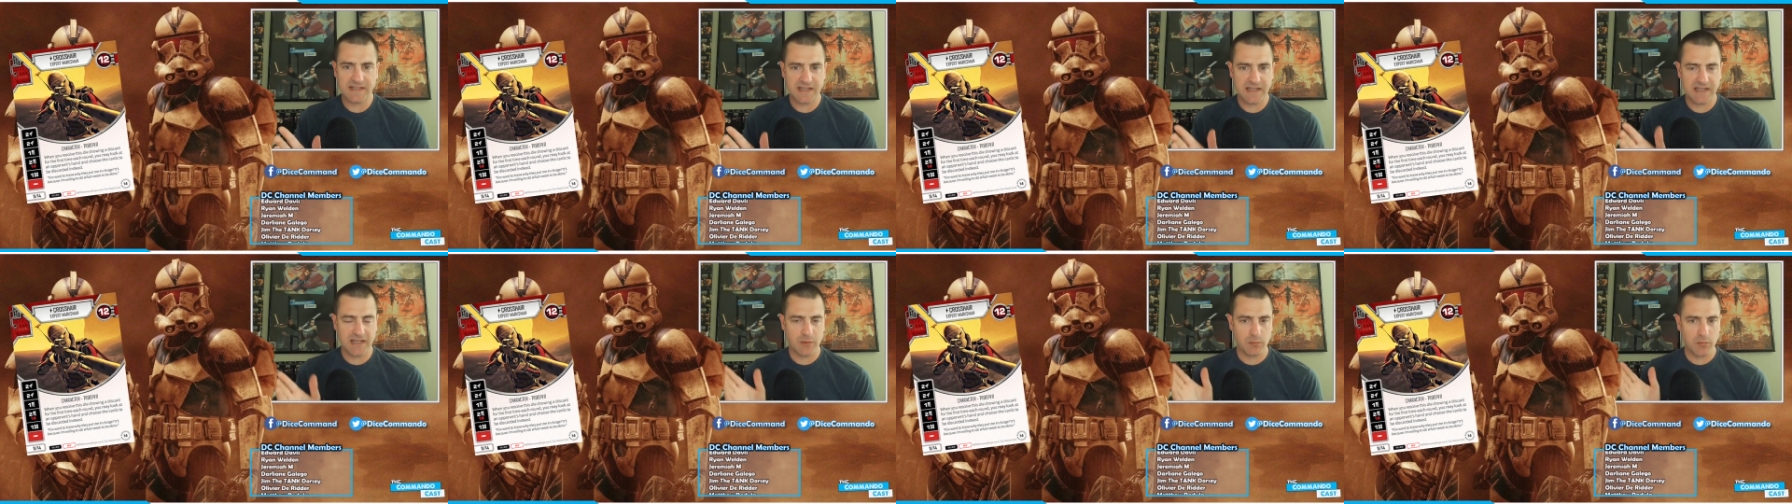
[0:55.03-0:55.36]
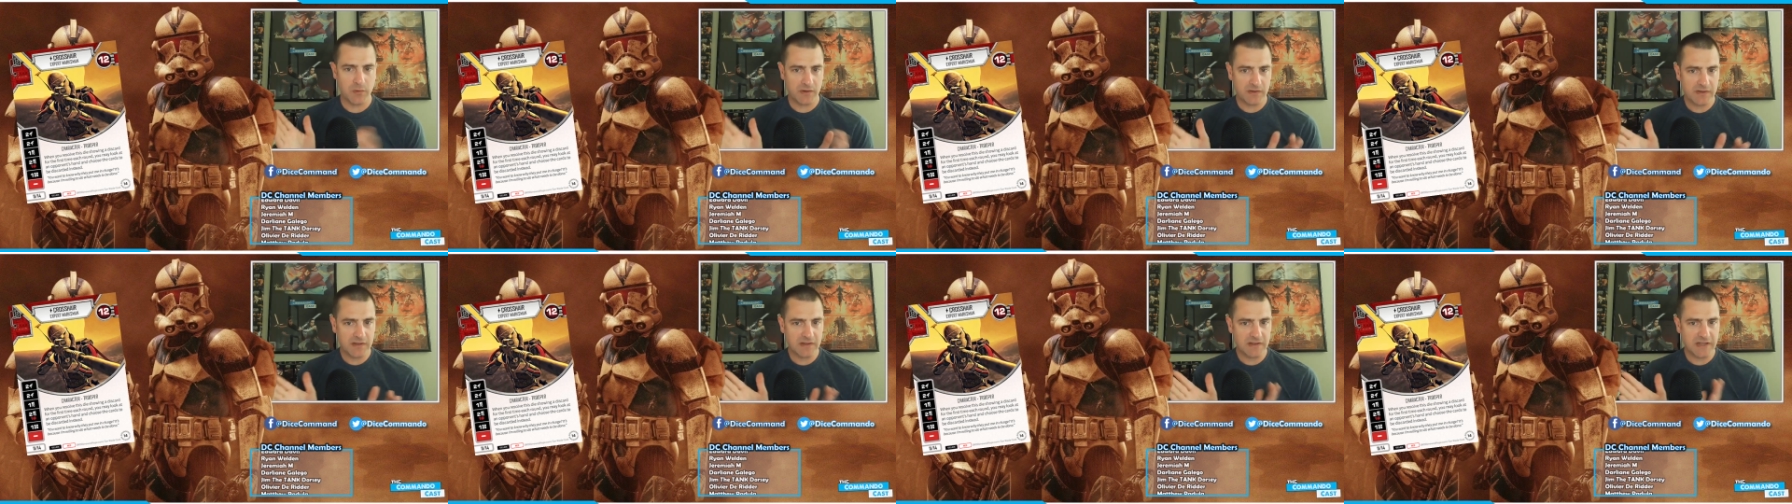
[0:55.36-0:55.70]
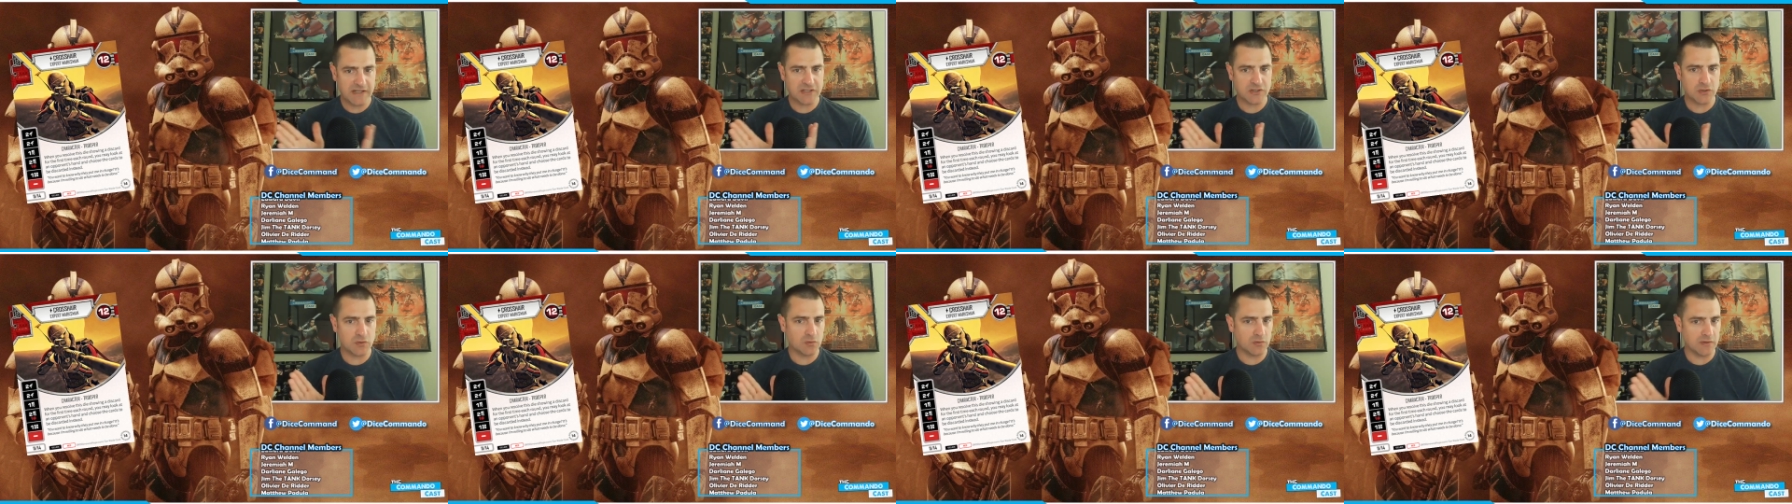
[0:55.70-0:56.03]
he really
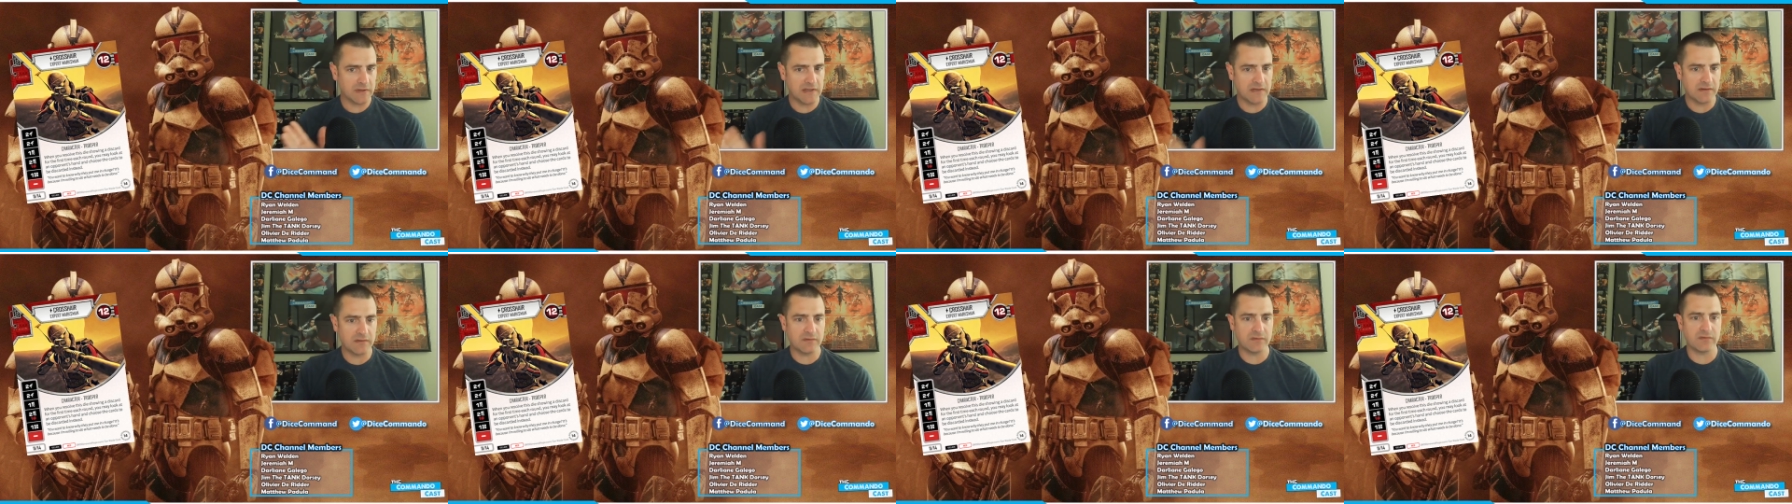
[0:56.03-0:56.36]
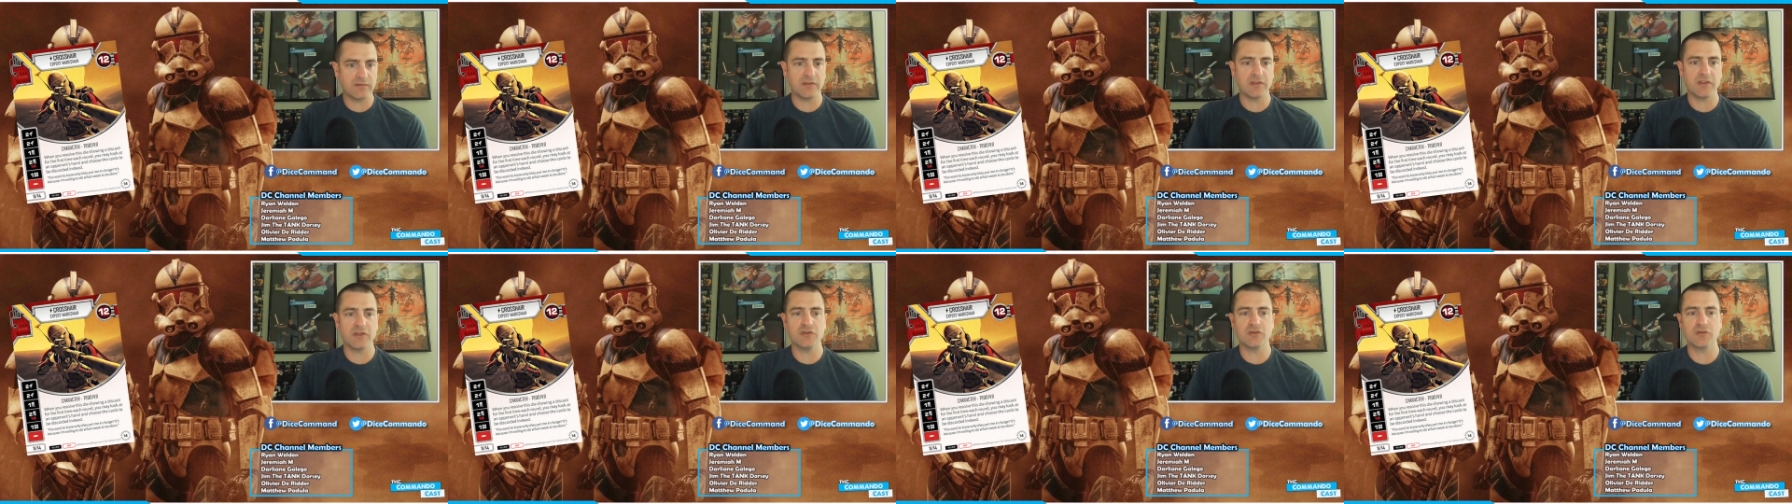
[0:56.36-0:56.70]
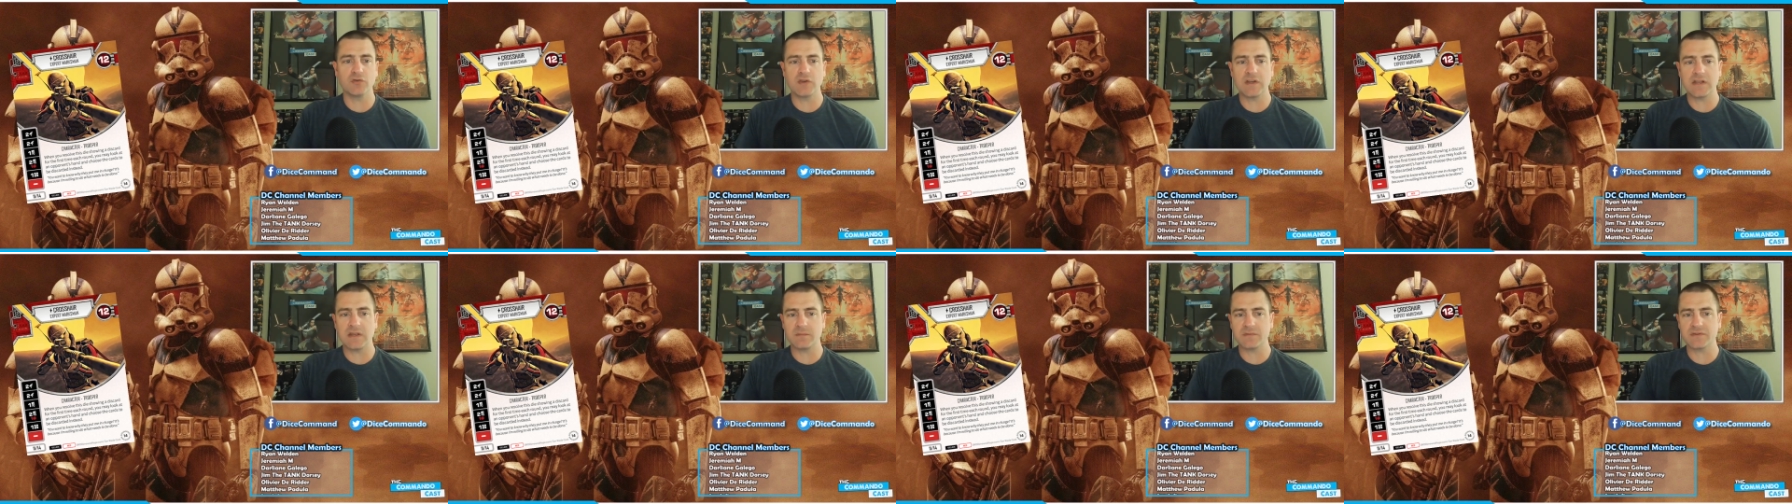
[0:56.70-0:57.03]
lets you live the
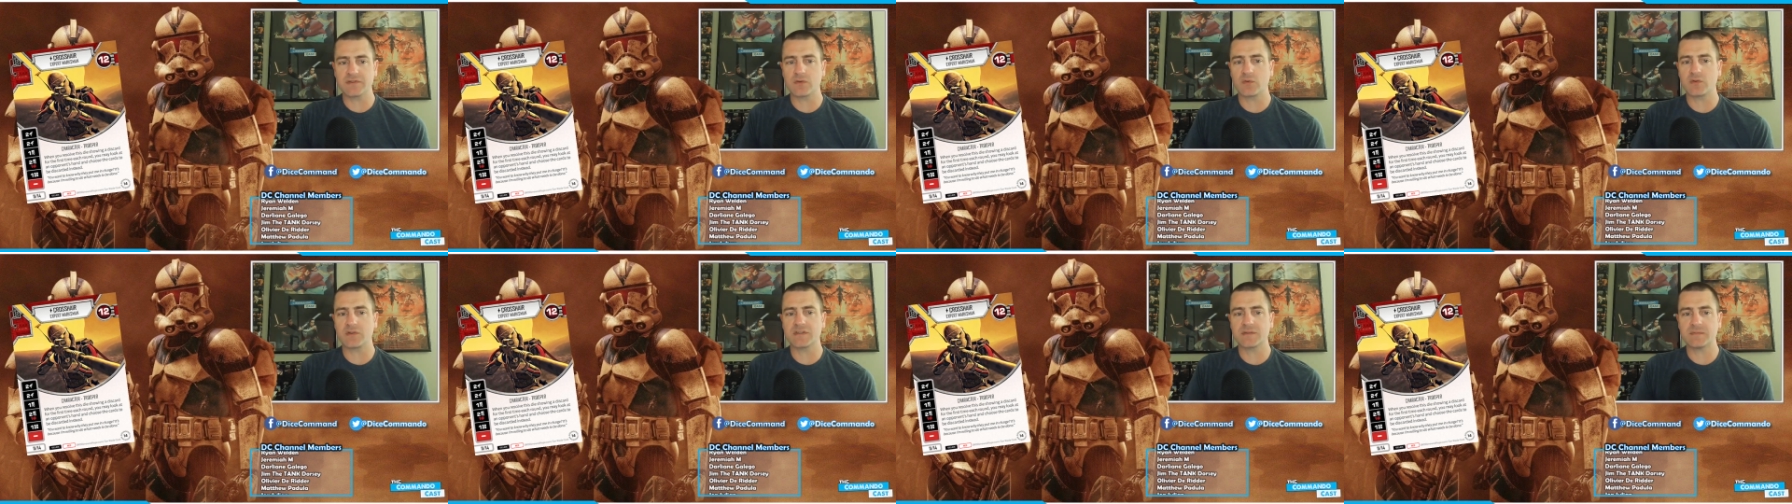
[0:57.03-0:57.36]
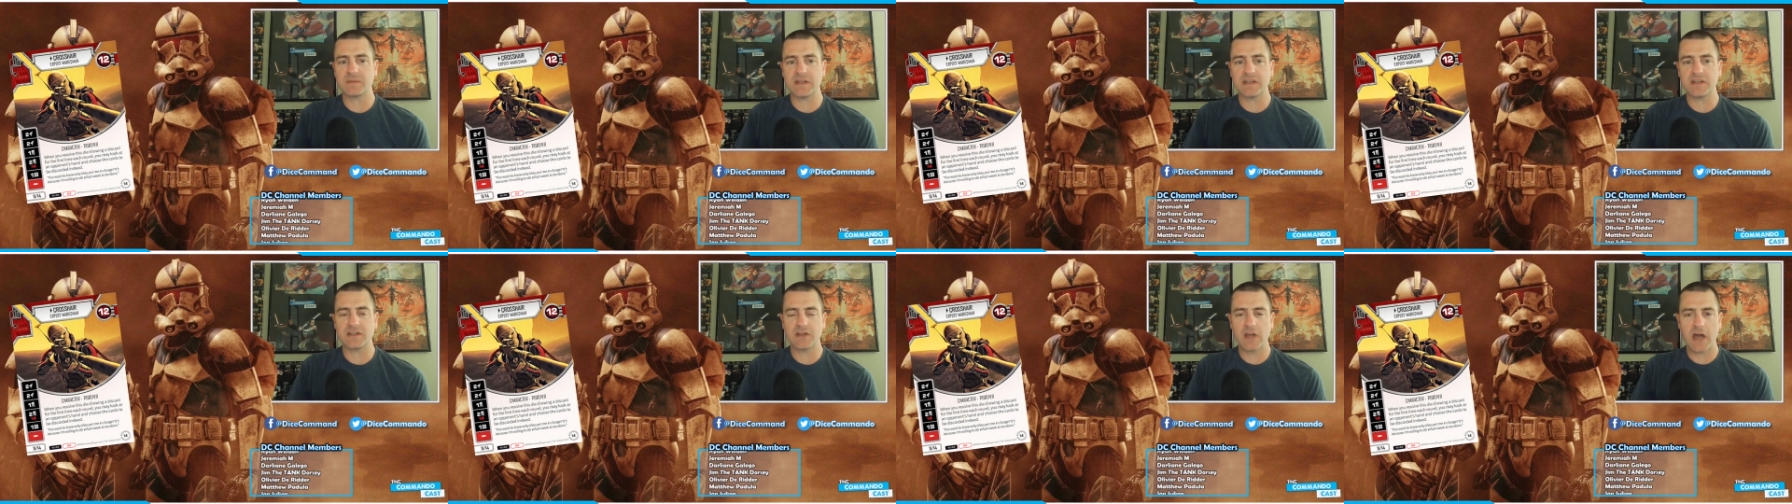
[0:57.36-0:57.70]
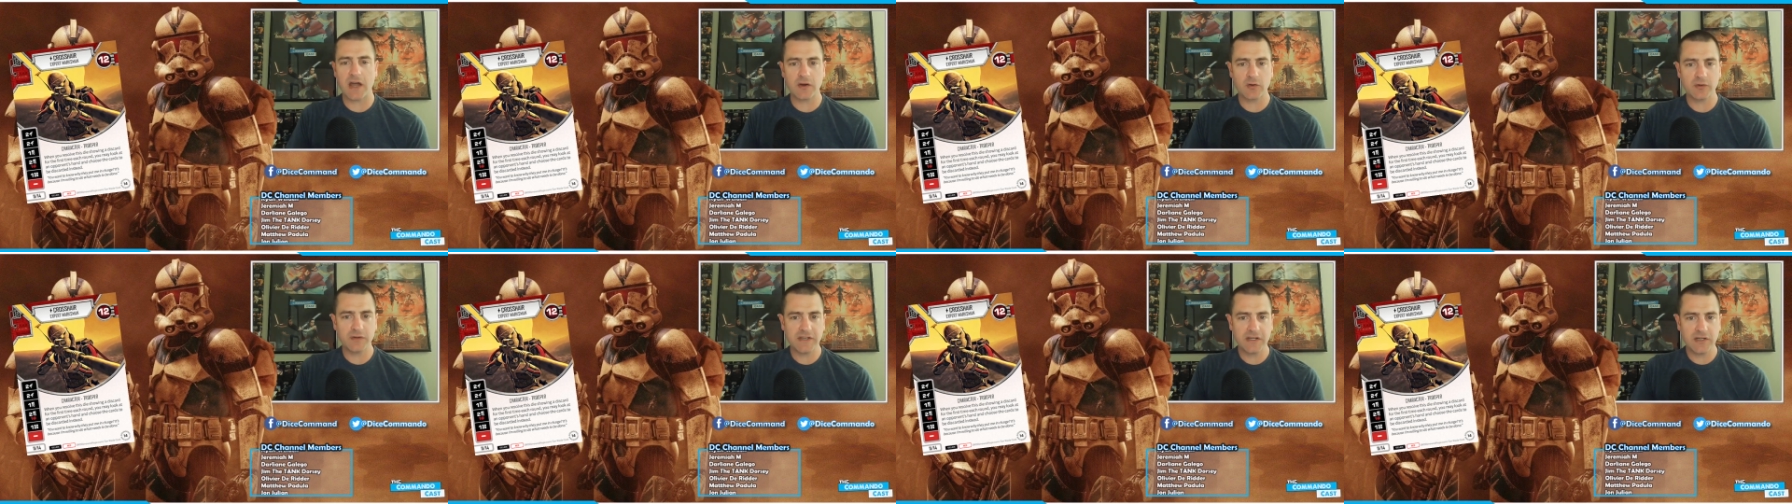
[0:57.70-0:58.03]
dream, so to speak.
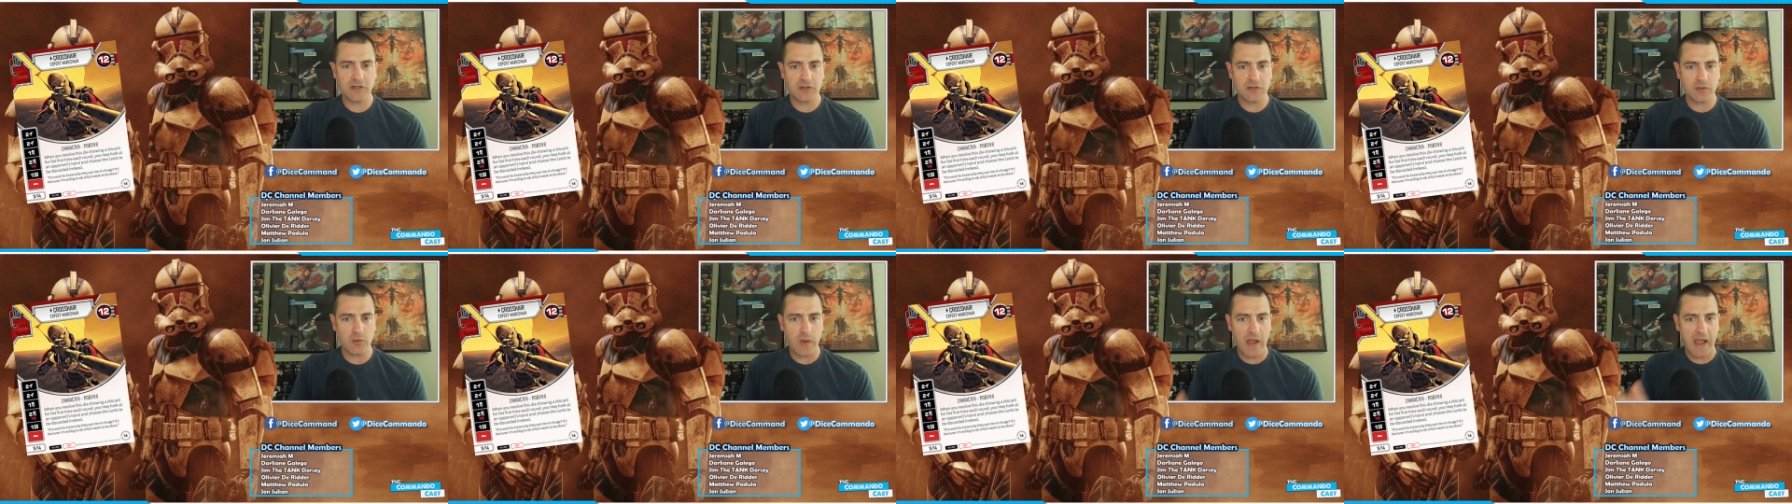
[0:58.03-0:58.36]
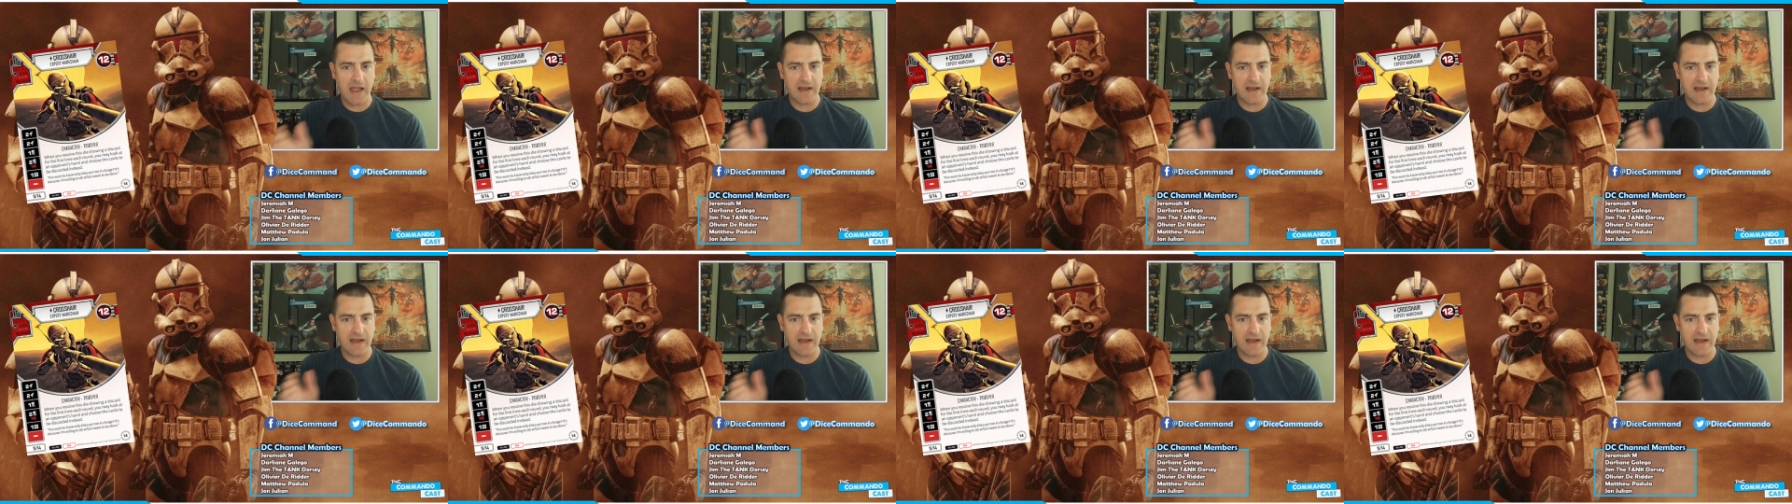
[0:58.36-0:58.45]
Not only are you